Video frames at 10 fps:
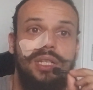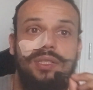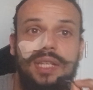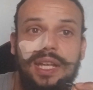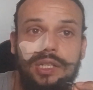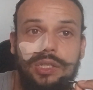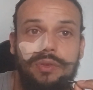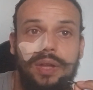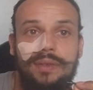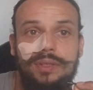is that
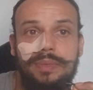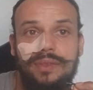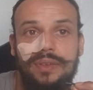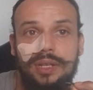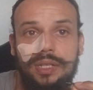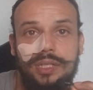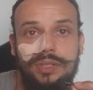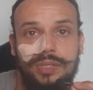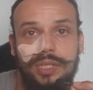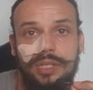you have to be very
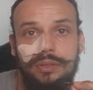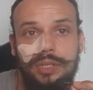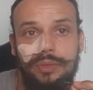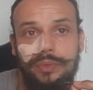considerate